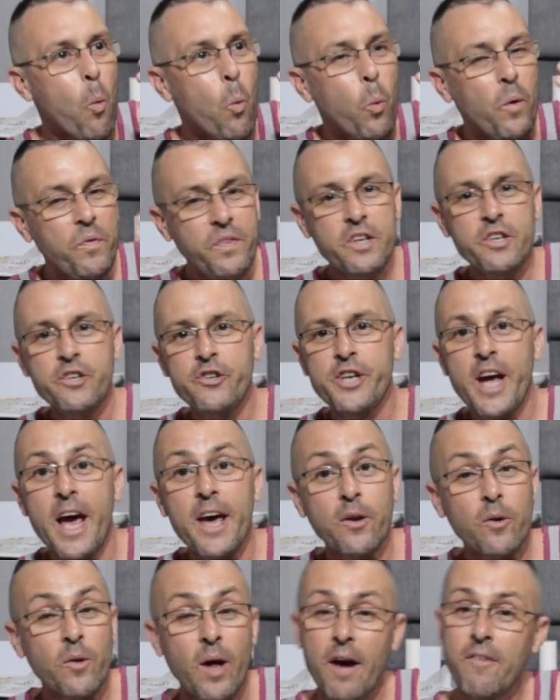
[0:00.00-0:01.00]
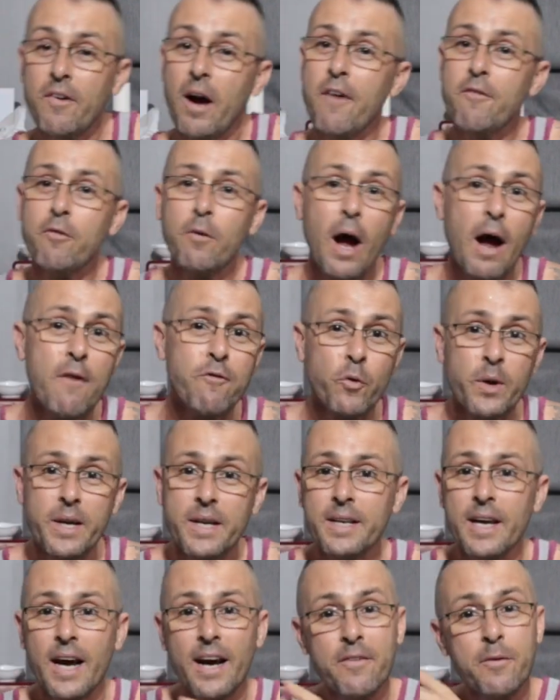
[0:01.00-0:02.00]
With this channel,
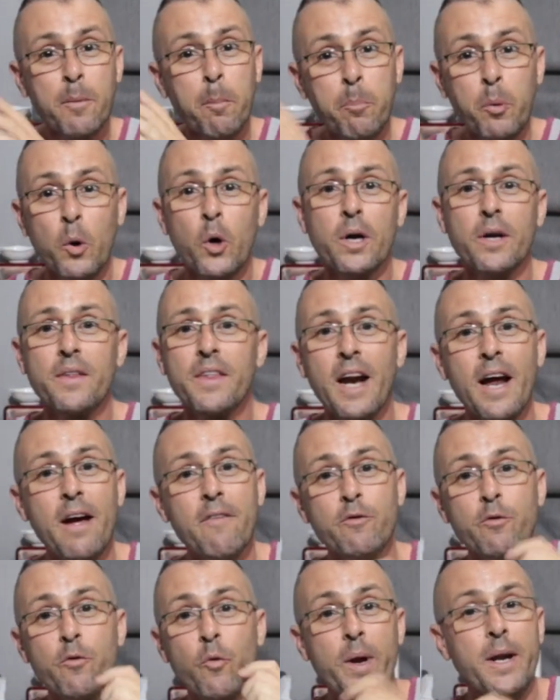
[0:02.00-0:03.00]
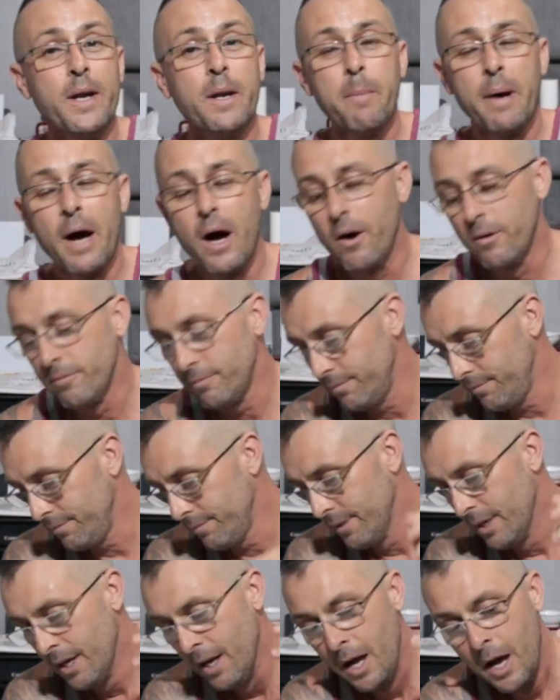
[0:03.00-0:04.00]
I have a book that I've written about
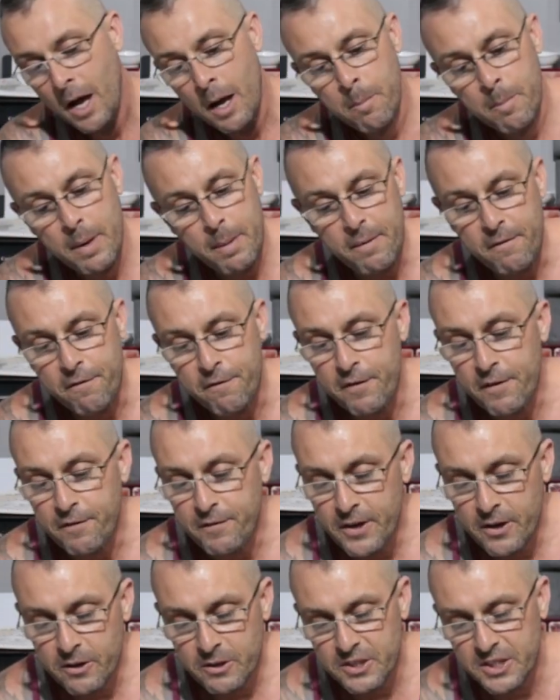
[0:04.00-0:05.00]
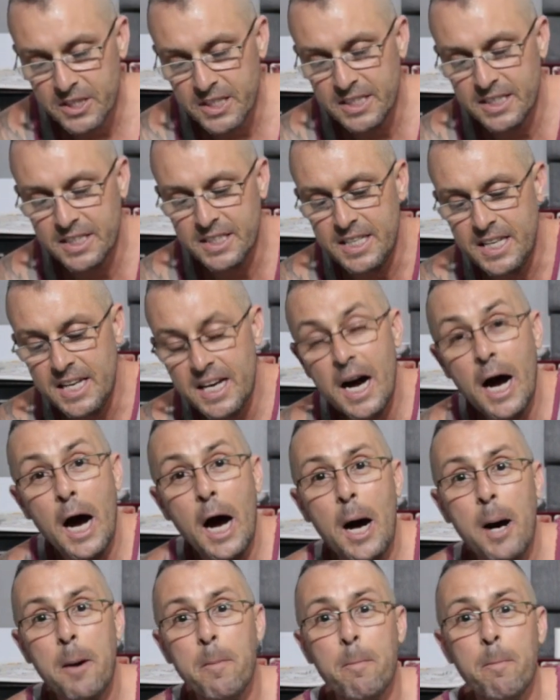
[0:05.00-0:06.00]
maybe 50 or 60
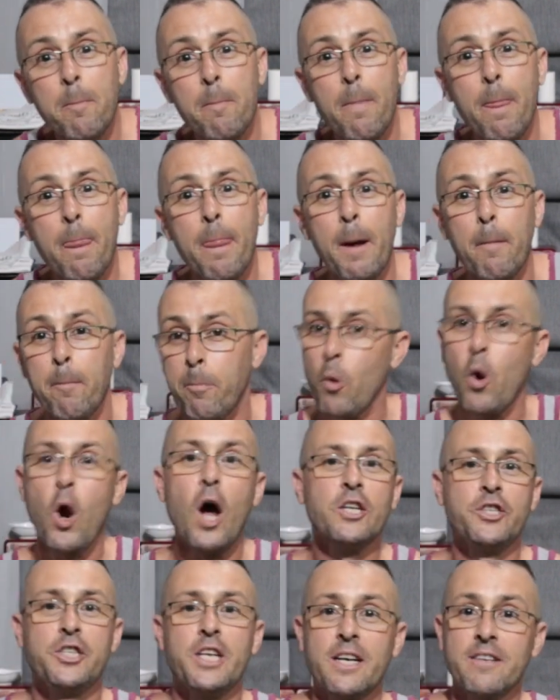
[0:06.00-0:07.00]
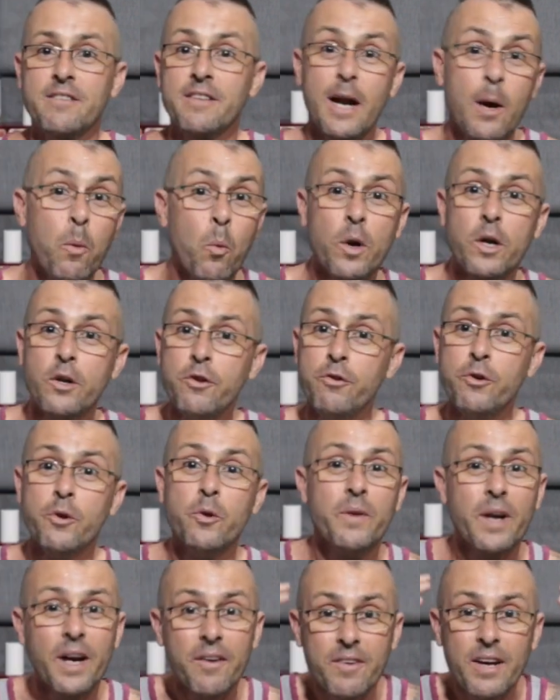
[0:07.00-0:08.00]
projects that I want to
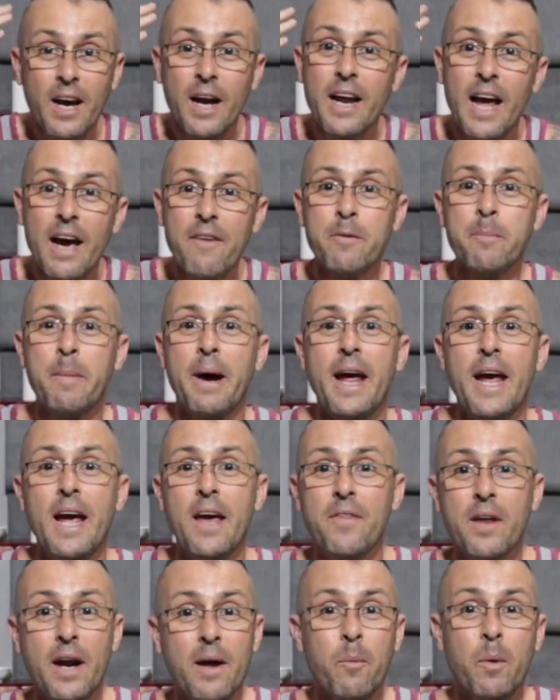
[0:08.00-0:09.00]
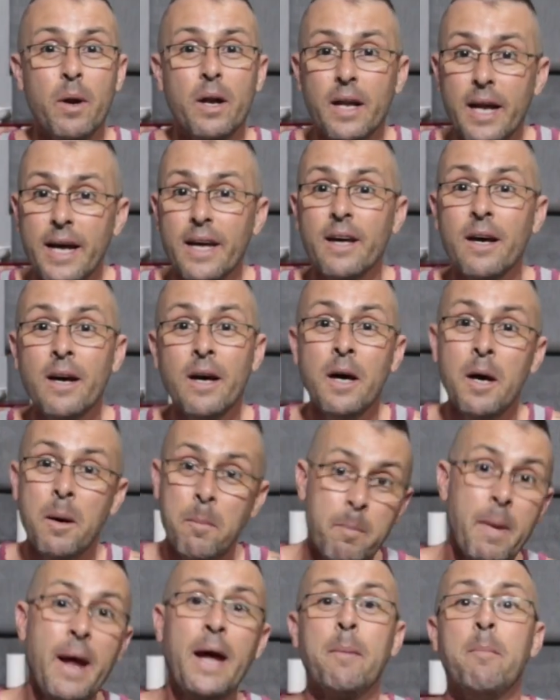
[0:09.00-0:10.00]
do that I kind of have in my head that I want to like
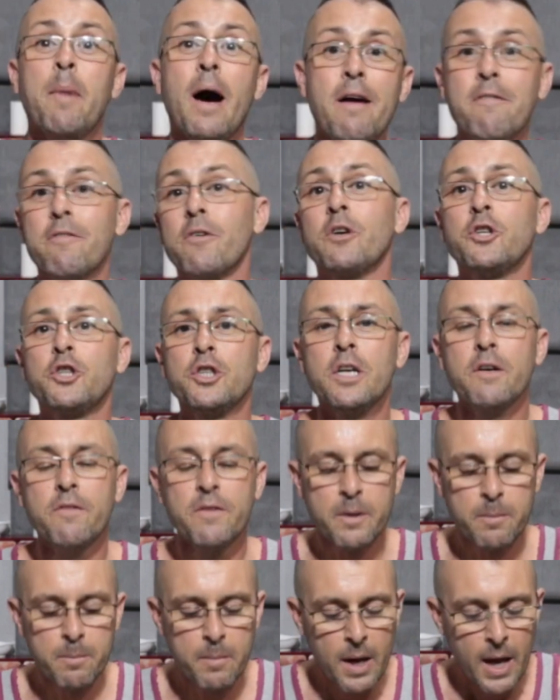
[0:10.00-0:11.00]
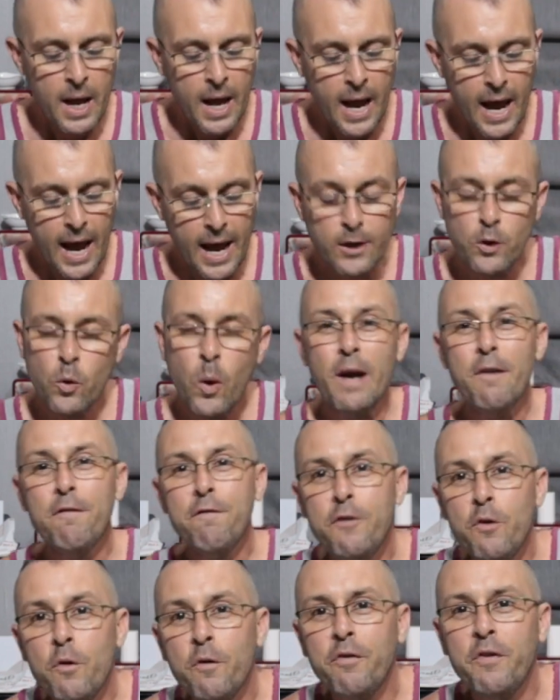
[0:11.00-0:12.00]
make my version of them. And quite a
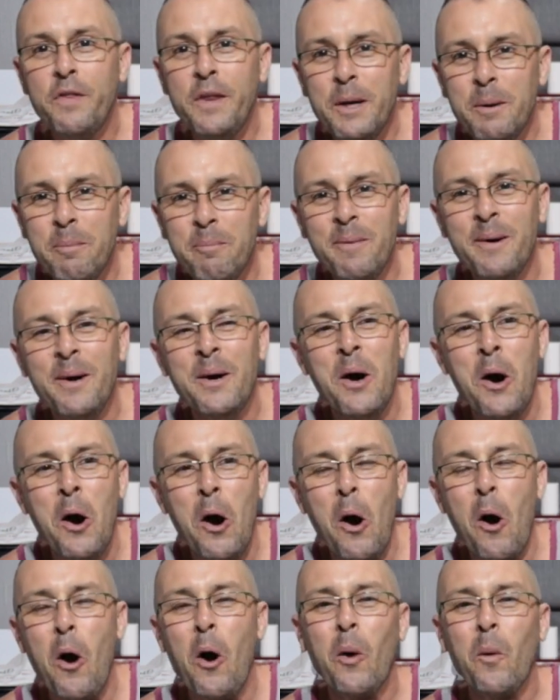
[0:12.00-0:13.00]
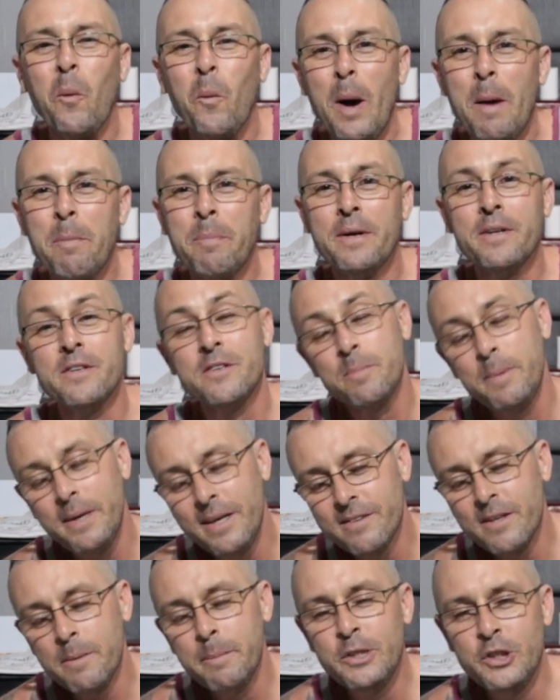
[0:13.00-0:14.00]
few of them are weapons
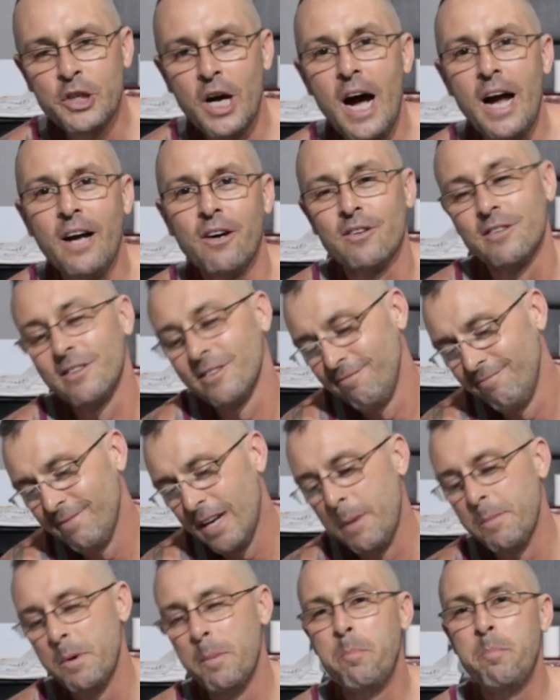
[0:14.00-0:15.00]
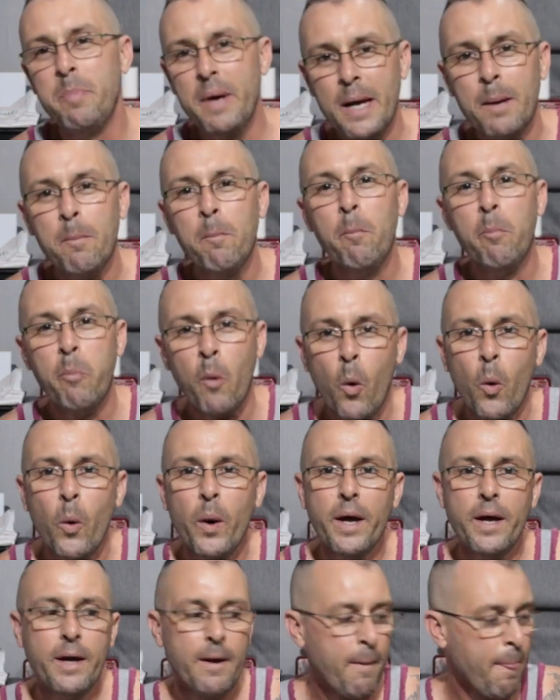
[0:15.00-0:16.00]
because I'm a child. I'm a big
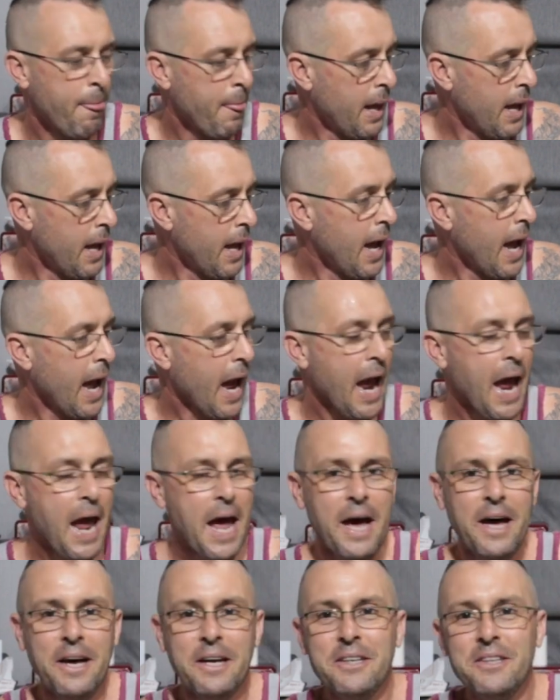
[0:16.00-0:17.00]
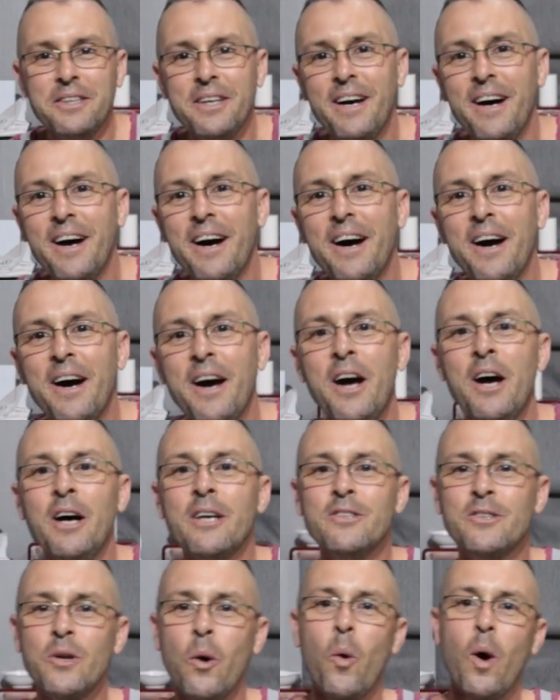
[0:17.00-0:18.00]
boy. And
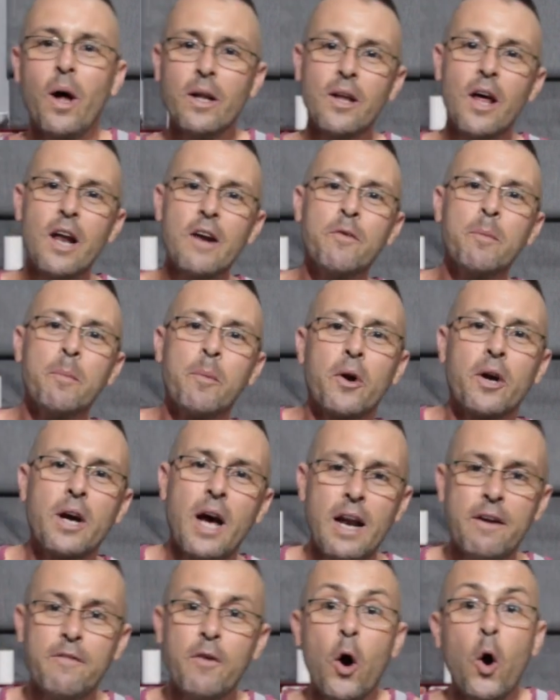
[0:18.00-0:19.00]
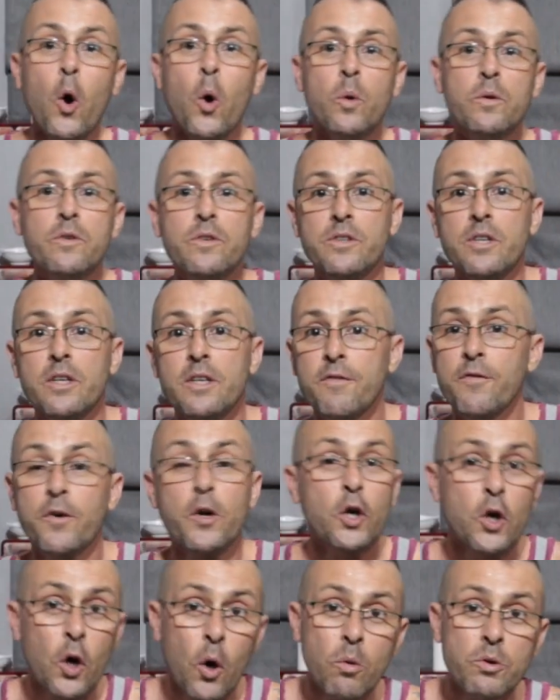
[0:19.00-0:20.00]
so a lot of them are kind of odes to
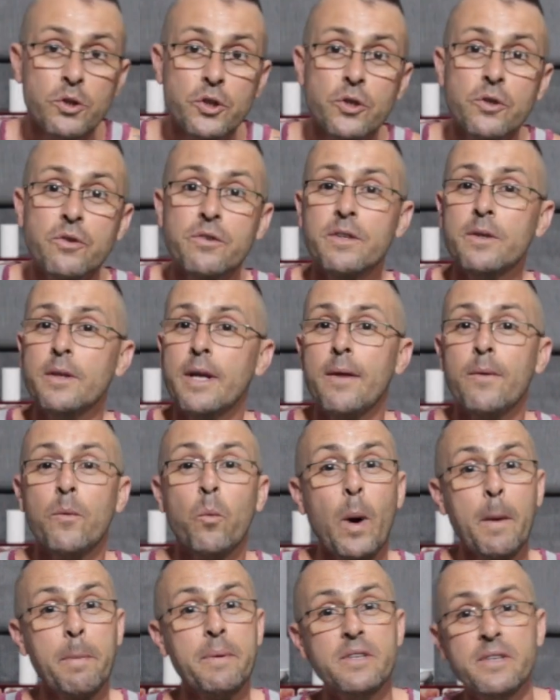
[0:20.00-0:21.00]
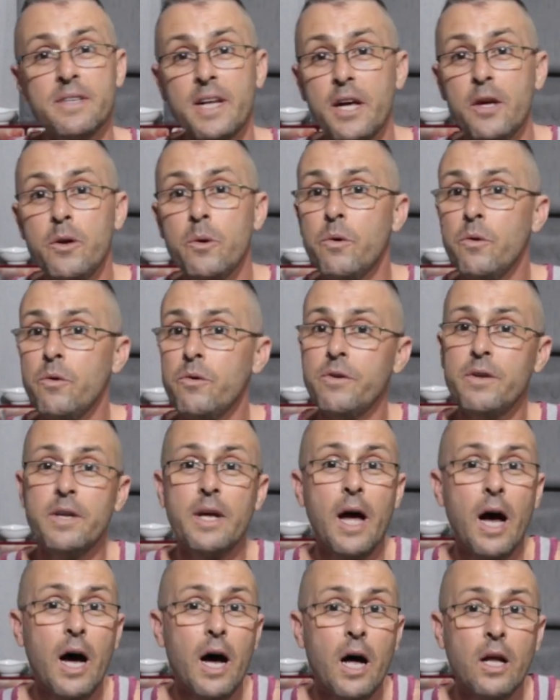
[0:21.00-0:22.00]
different cultures and then weapons they used
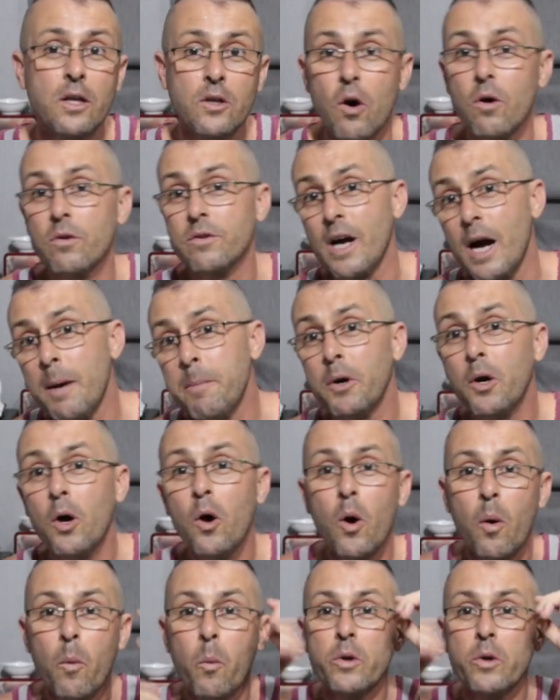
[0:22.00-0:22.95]
a long time ago.